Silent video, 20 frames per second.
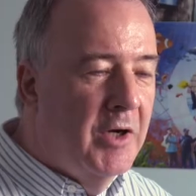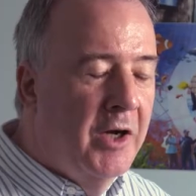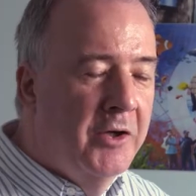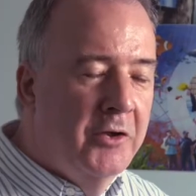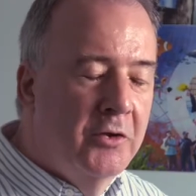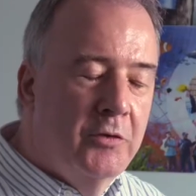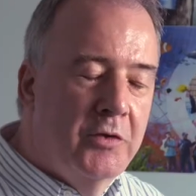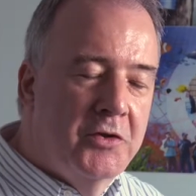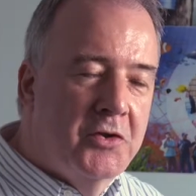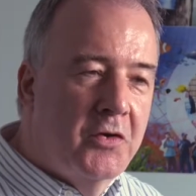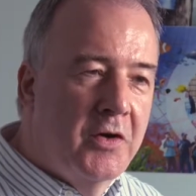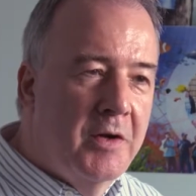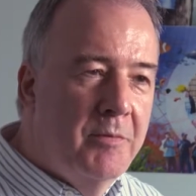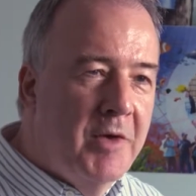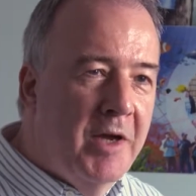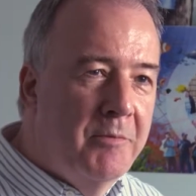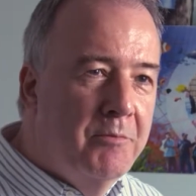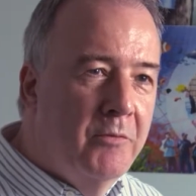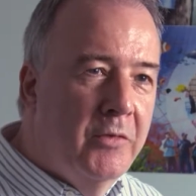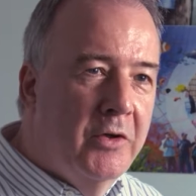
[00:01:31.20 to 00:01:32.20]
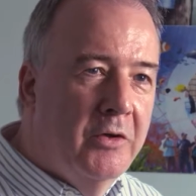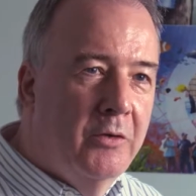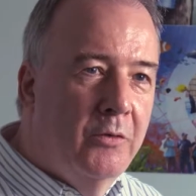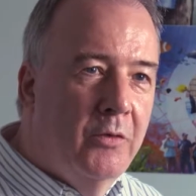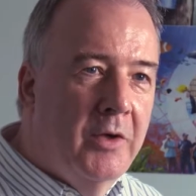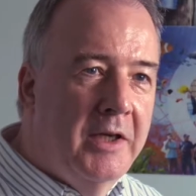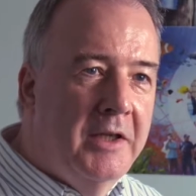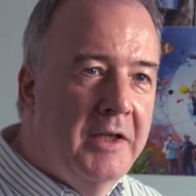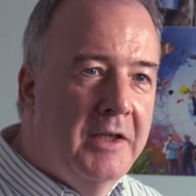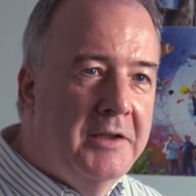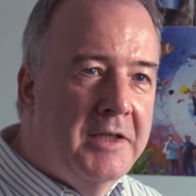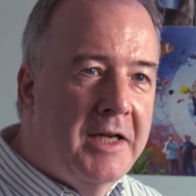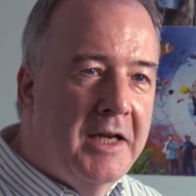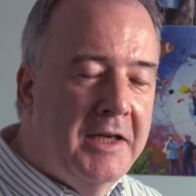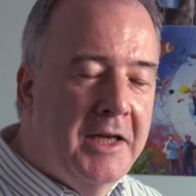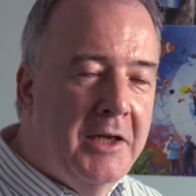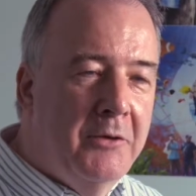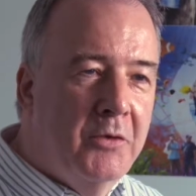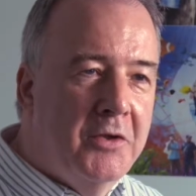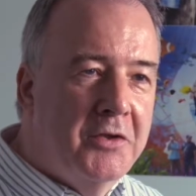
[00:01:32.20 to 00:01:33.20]
I always remember when
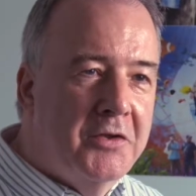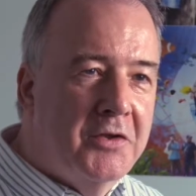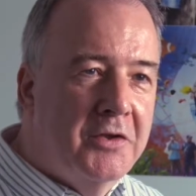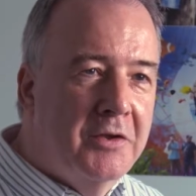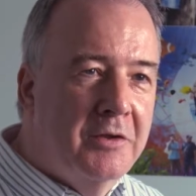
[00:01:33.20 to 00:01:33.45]
Danny was